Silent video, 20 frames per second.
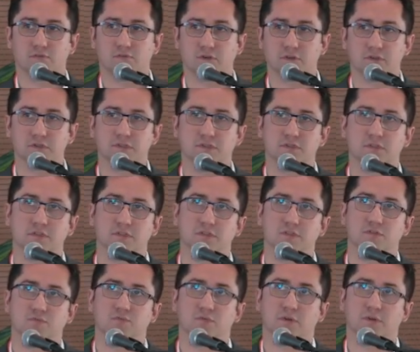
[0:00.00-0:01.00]
Fondesit
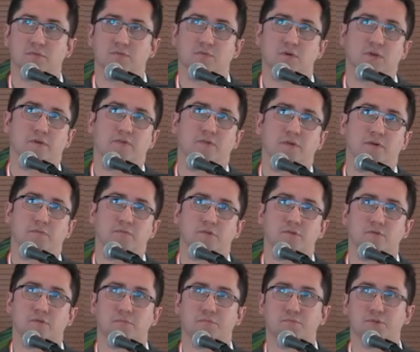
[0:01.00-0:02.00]
is one of the more